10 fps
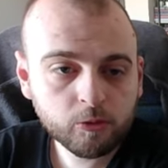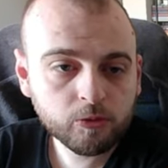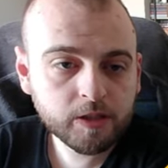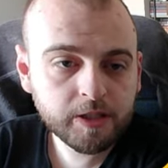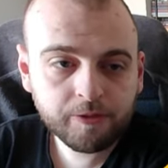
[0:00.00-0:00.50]

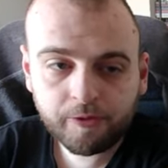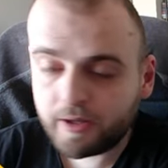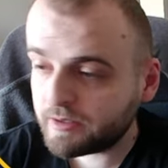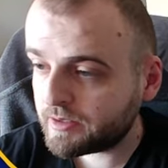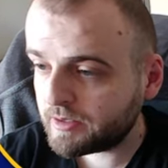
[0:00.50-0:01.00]
the
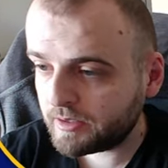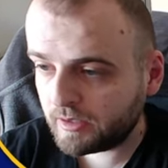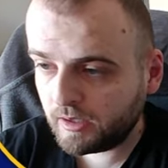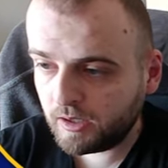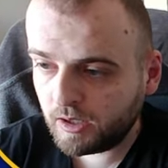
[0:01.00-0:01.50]
defense,
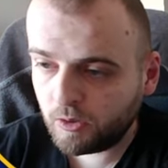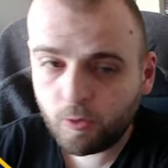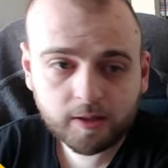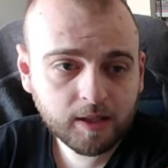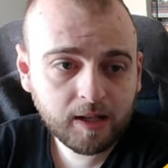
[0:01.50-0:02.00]

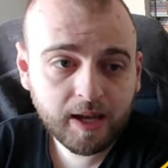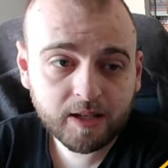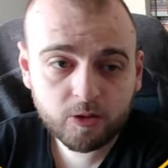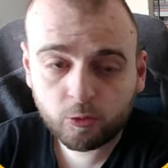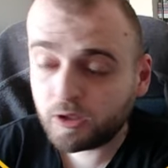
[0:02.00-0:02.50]
what I like
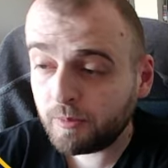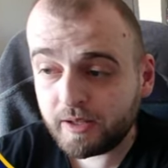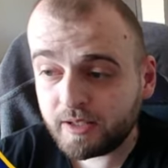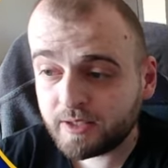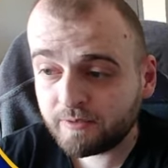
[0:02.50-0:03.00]
is
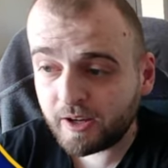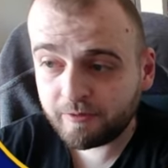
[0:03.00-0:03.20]
Otamendi is 5